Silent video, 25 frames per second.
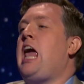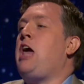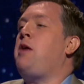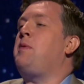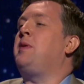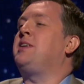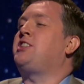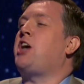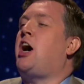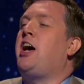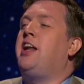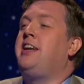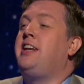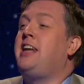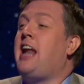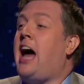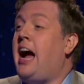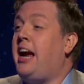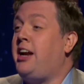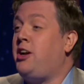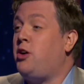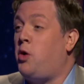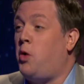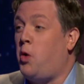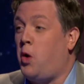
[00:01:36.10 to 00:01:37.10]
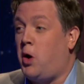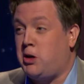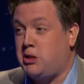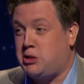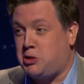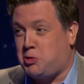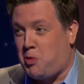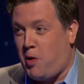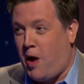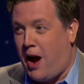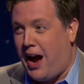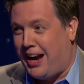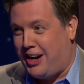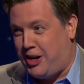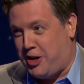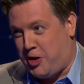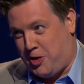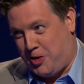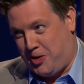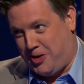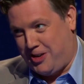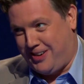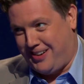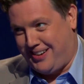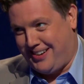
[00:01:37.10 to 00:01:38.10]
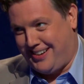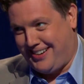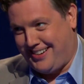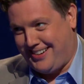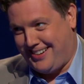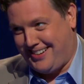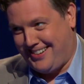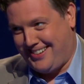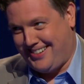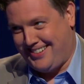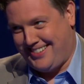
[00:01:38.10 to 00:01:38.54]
He was on Knight Horse Rider. Nice!